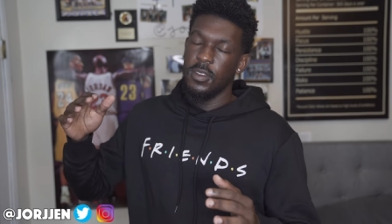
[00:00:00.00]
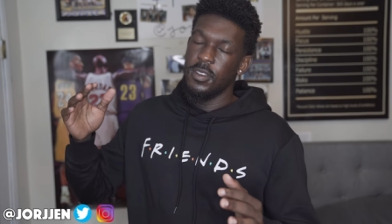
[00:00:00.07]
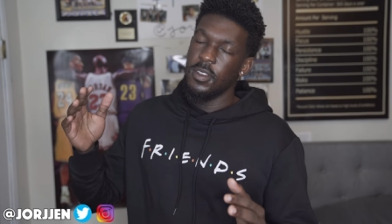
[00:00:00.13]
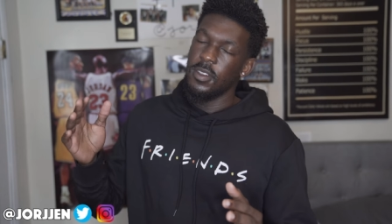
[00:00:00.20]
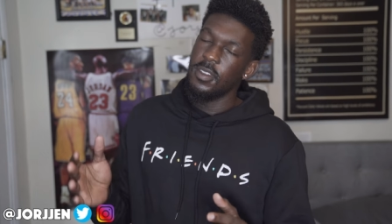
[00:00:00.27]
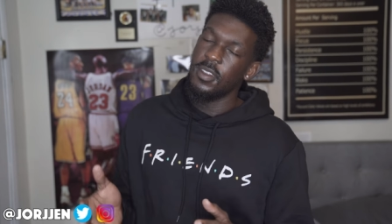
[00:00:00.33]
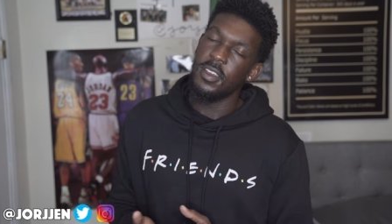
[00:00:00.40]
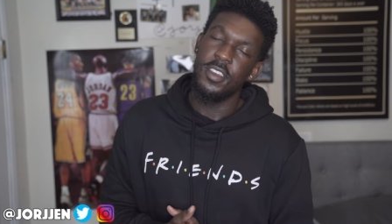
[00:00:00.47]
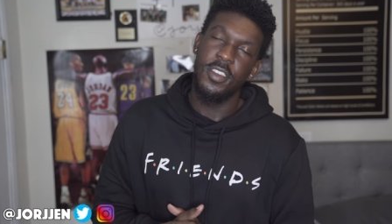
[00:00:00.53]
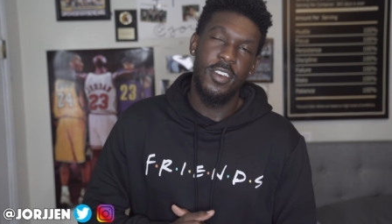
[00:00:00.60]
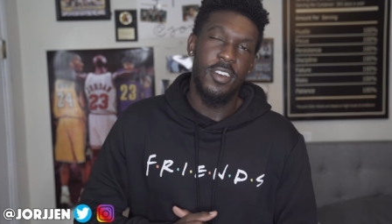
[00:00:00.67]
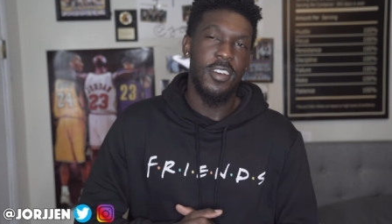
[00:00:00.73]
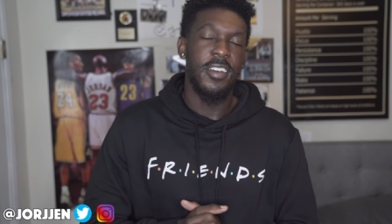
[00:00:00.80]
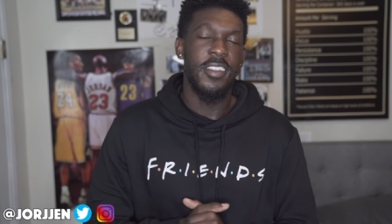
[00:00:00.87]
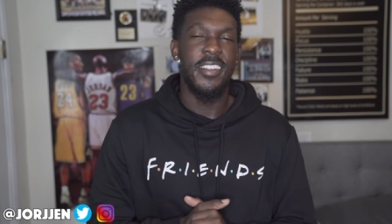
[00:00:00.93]
So look
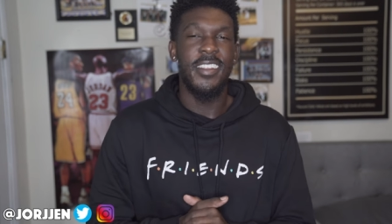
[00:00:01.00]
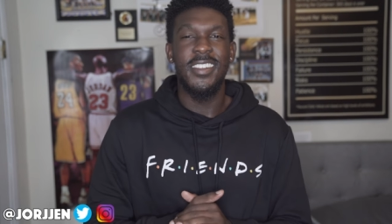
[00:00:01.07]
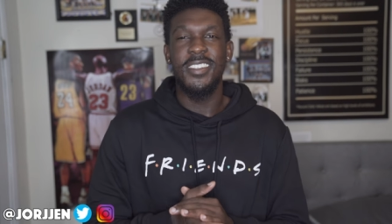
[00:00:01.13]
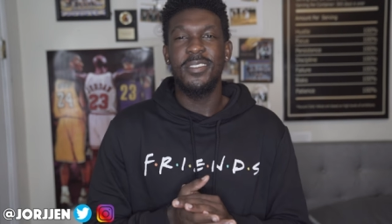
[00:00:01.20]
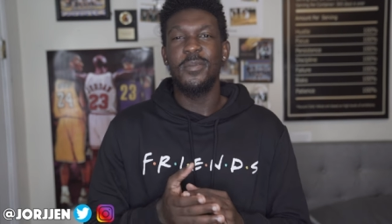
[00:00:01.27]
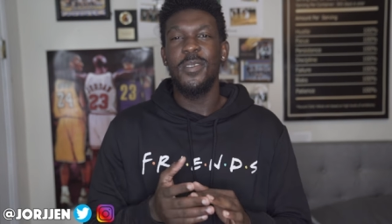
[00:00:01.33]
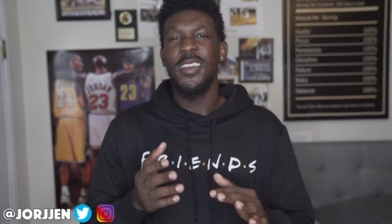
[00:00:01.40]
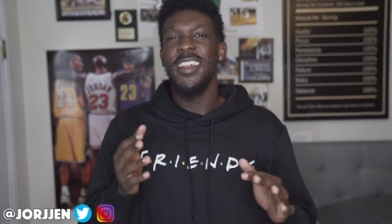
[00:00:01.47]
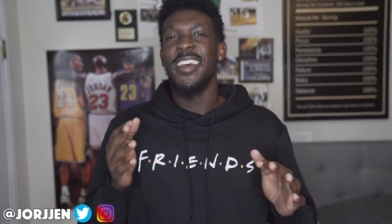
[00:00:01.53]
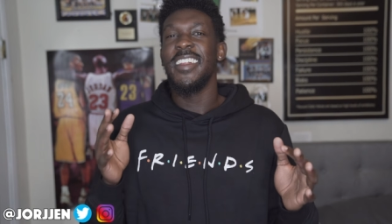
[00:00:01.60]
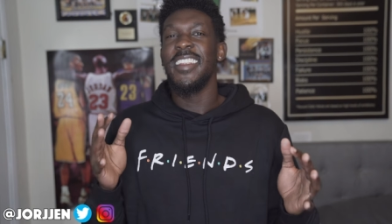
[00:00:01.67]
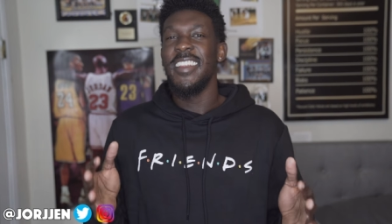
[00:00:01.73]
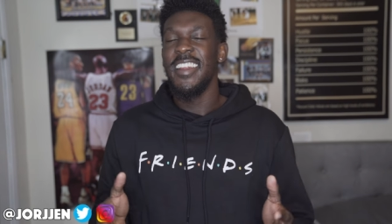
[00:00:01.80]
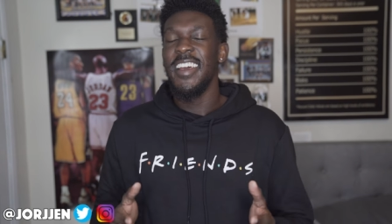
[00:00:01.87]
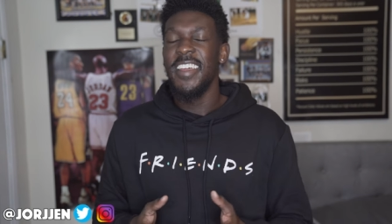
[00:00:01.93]
y'all, this has been
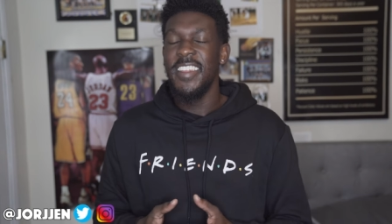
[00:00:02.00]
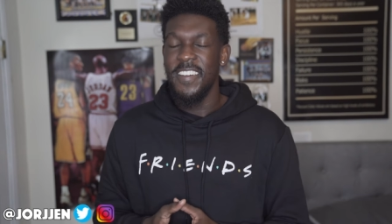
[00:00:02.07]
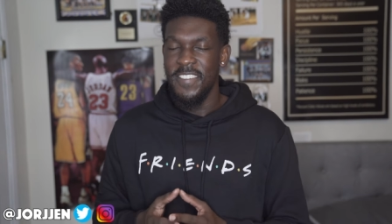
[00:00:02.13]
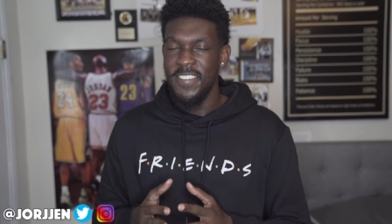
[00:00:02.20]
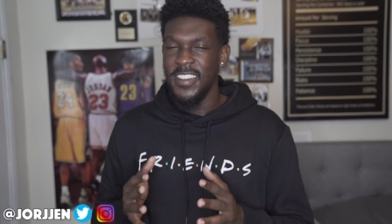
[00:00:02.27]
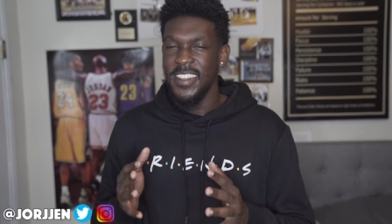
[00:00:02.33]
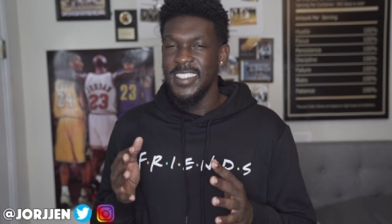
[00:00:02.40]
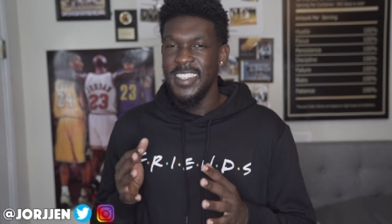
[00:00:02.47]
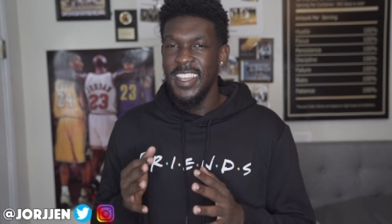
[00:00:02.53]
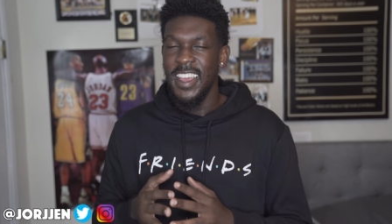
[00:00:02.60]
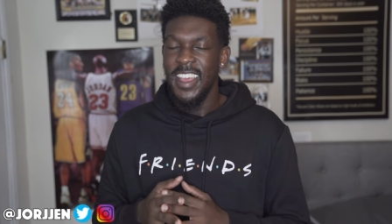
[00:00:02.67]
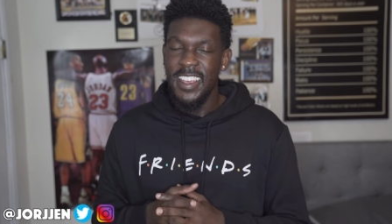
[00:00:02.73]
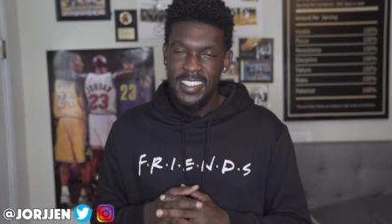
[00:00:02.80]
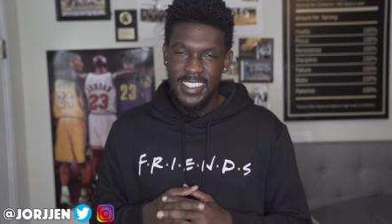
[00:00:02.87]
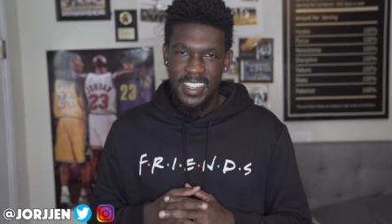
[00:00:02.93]
another
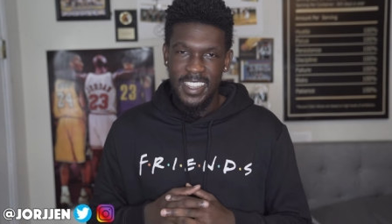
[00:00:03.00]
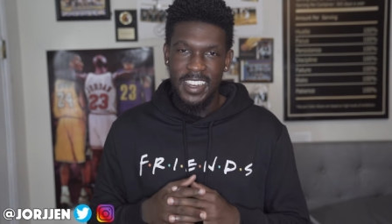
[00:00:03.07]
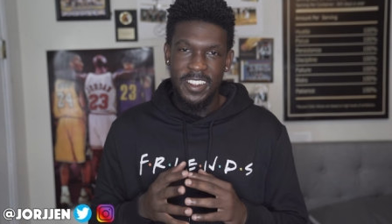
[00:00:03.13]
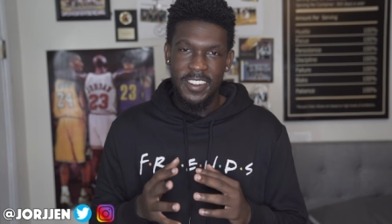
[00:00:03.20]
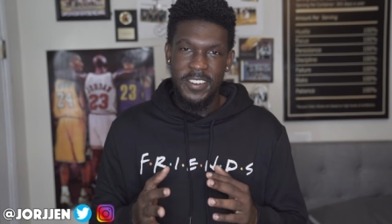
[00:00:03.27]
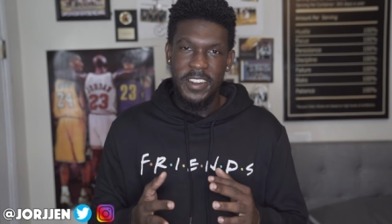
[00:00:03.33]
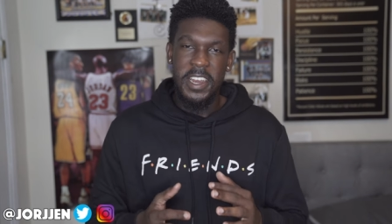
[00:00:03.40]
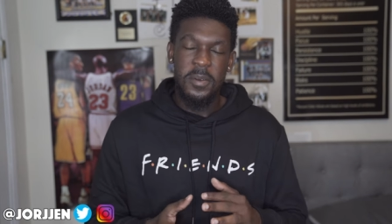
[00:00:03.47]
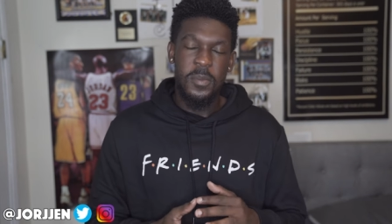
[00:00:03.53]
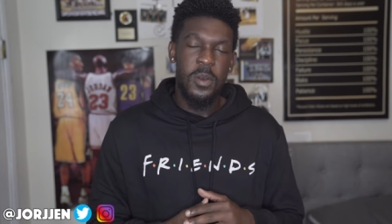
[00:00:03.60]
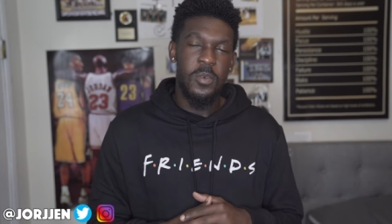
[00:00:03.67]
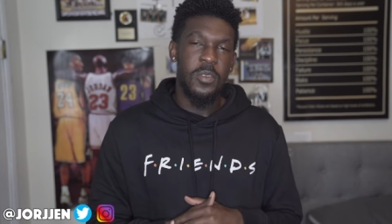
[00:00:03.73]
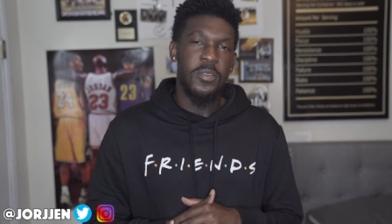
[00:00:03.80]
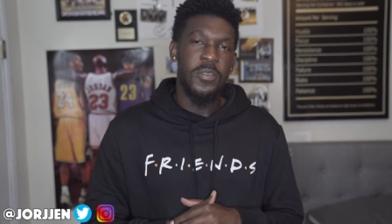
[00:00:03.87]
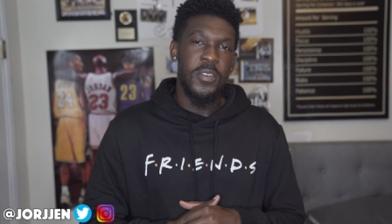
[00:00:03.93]
fantastic and
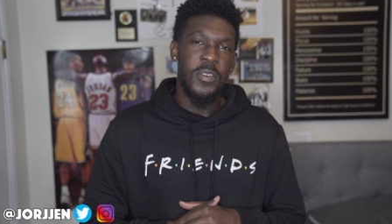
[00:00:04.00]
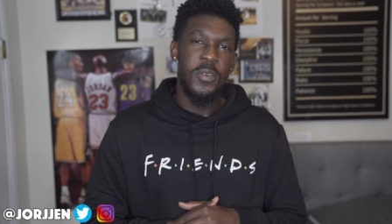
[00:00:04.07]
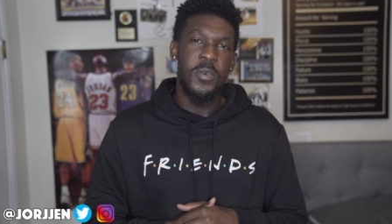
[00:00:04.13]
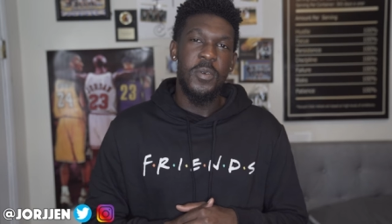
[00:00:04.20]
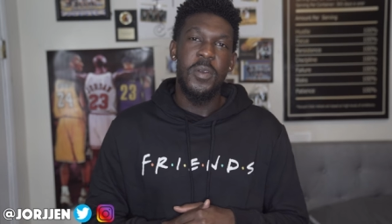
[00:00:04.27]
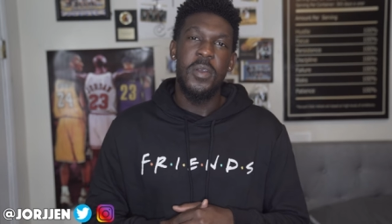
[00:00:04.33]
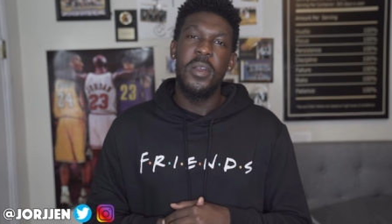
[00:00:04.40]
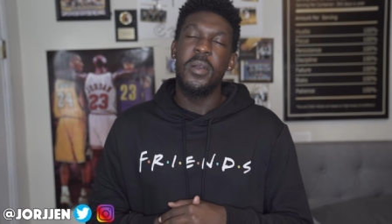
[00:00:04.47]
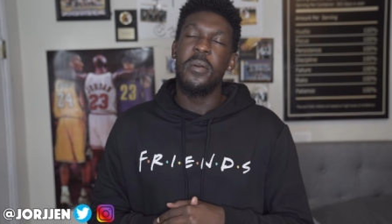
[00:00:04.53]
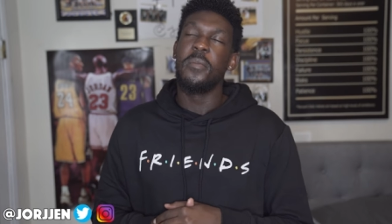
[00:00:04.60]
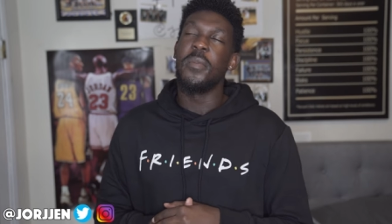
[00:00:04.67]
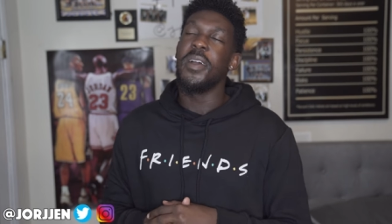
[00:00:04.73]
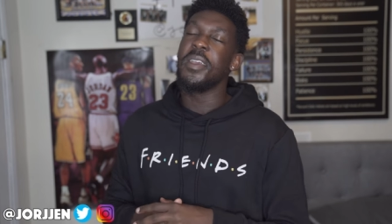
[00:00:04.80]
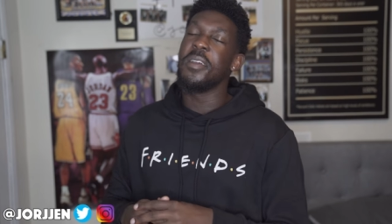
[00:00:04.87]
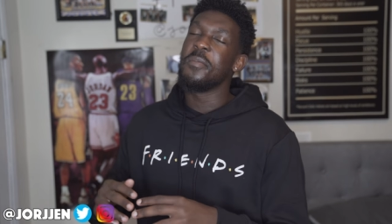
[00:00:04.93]
incredible review
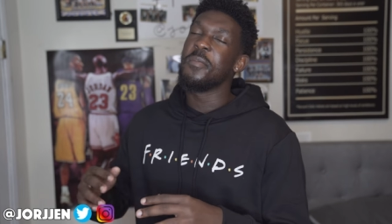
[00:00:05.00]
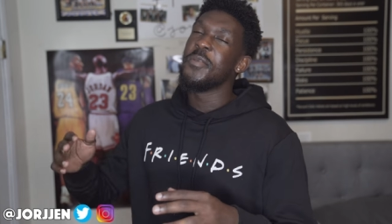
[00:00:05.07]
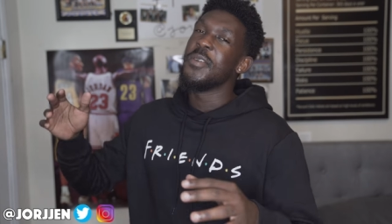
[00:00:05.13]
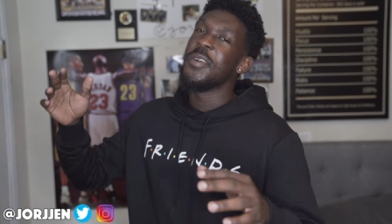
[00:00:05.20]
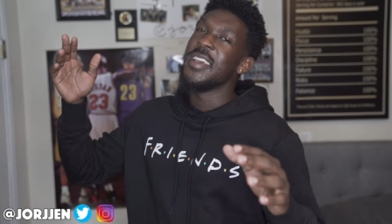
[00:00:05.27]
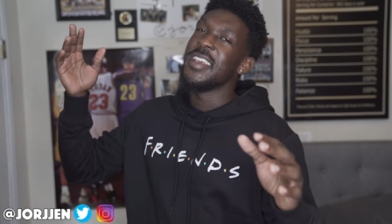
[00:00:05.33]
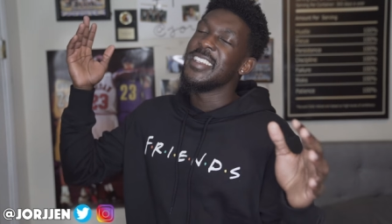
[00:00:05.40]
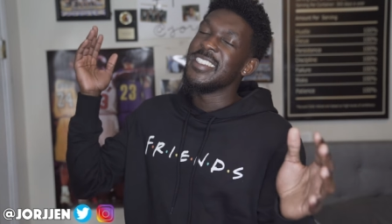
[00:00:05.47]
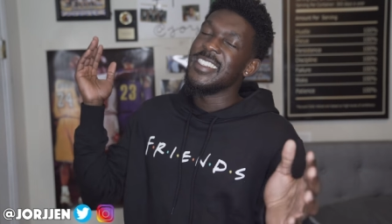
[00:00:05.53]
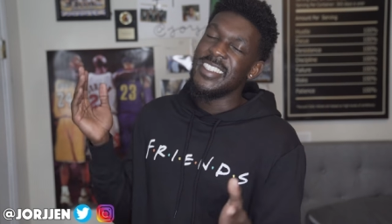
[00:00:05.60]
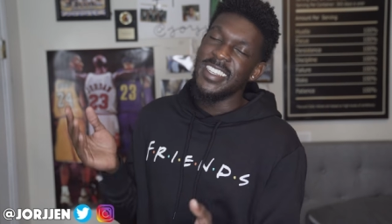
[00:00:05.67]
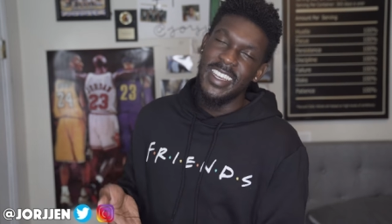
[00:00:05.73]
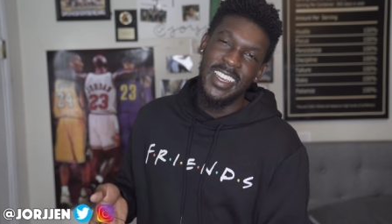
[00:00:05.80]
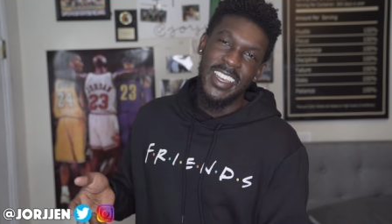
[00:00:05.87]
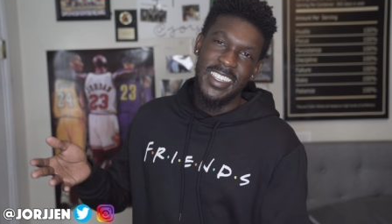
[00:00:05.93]
by your boy
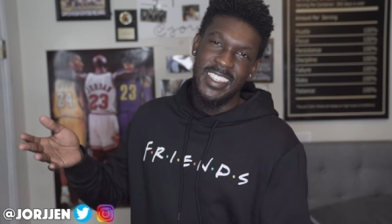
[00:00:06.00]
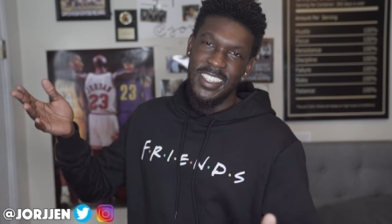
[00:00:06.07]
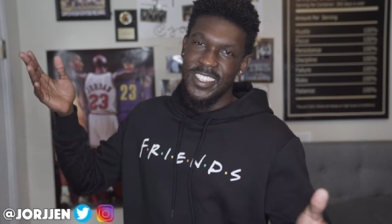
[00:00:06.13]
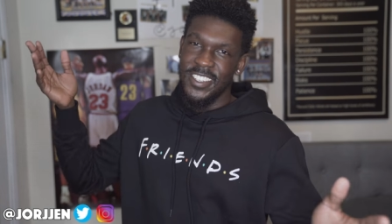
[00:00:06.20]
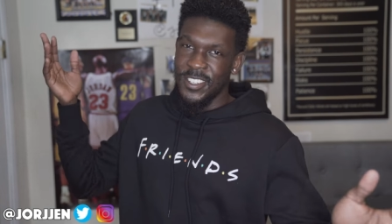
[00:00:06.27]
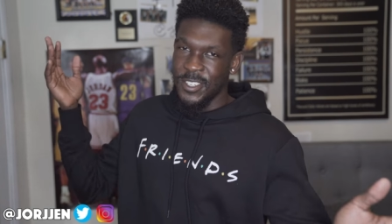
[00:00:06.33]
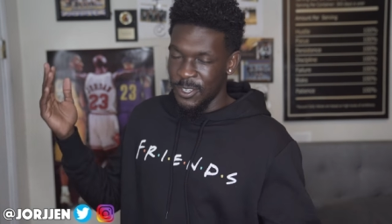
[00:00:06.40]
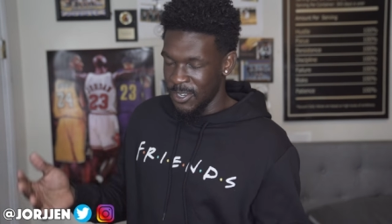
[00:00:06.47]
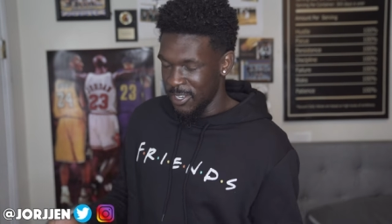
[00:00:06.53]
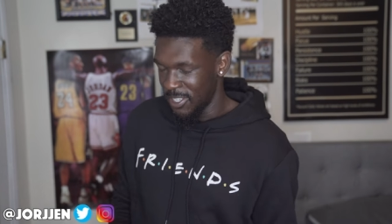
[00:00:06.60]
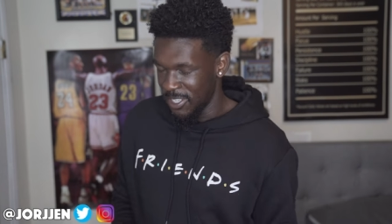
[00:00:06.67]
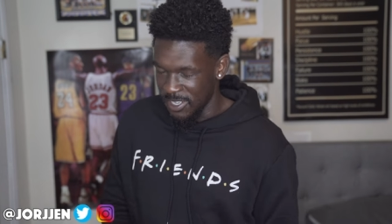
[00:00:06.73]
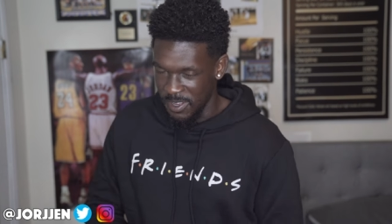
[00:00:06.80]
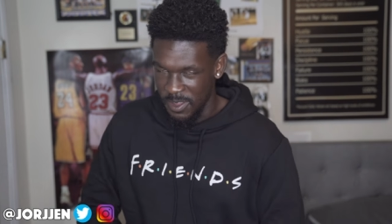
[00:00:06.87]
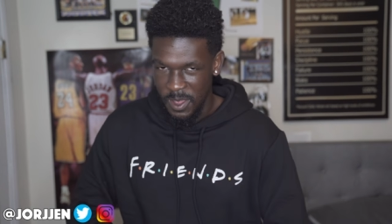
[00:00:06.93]
Judge
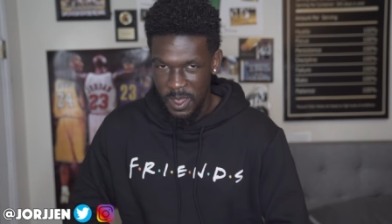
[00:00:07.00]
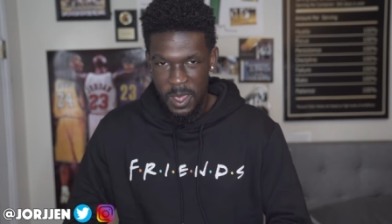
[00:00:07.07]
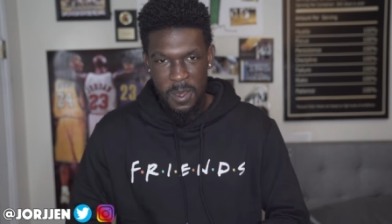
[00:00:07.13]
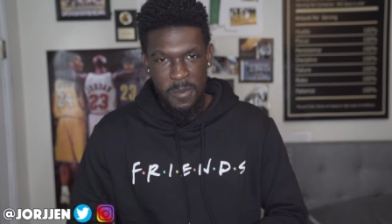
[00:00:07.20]
Georgian.